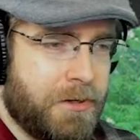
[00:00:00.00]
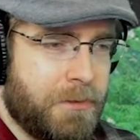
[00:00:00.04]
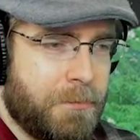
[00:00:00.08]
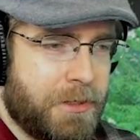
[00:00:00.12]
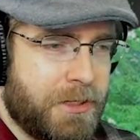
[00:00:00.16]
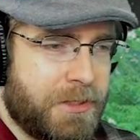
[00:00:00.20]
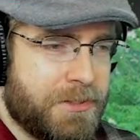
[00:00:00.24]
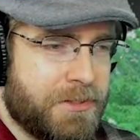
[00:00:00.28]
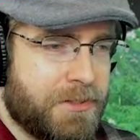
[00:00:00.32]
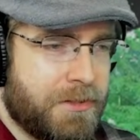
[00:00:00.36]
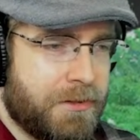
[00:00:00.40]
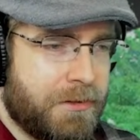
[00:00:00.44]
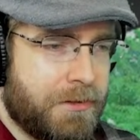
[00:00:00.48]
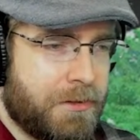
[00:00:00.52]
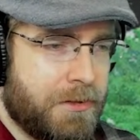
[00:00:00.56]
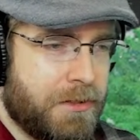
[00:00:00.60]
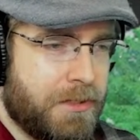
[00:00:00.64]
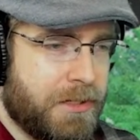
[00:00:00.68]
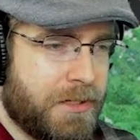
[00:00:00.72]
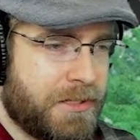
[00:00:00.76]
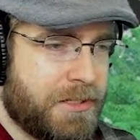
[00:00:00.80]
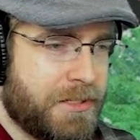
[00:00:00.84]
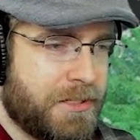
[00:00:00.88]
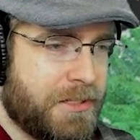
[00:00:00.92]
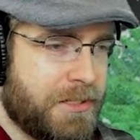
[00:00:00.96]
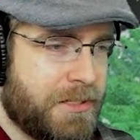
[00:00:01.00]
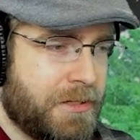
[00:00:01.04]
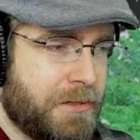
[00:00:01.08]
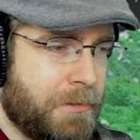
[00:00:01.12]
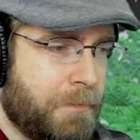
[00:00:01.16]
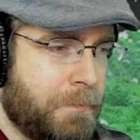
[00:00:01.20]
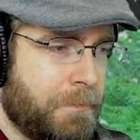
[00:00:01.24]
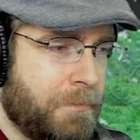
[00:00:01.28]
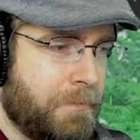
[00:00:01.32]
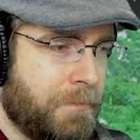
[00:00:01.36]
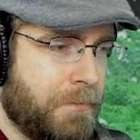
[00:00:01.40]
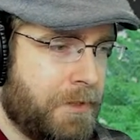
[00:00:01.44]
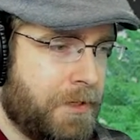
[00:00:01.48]
monster lord, not to
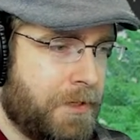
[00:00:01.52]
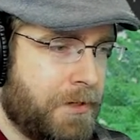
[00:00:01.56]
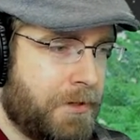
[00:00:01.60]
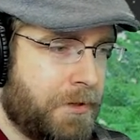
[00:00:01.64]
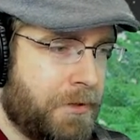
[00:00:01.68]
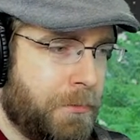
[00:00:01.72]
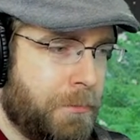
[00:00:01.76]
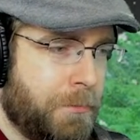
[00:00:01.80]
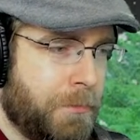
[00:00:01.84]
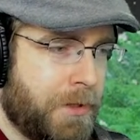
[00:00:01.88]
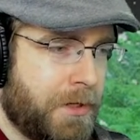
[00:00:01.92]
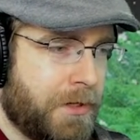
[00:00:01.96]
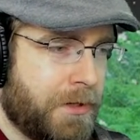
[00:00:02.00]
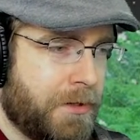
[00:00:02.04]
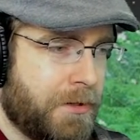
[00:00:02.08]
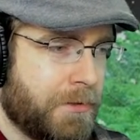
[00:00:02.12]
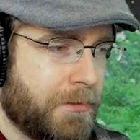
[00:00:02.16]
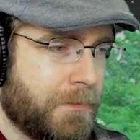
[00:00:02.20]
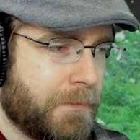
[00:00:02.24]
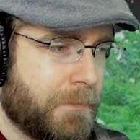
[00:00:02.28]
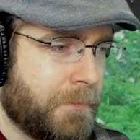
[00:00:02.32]
be a homemaker.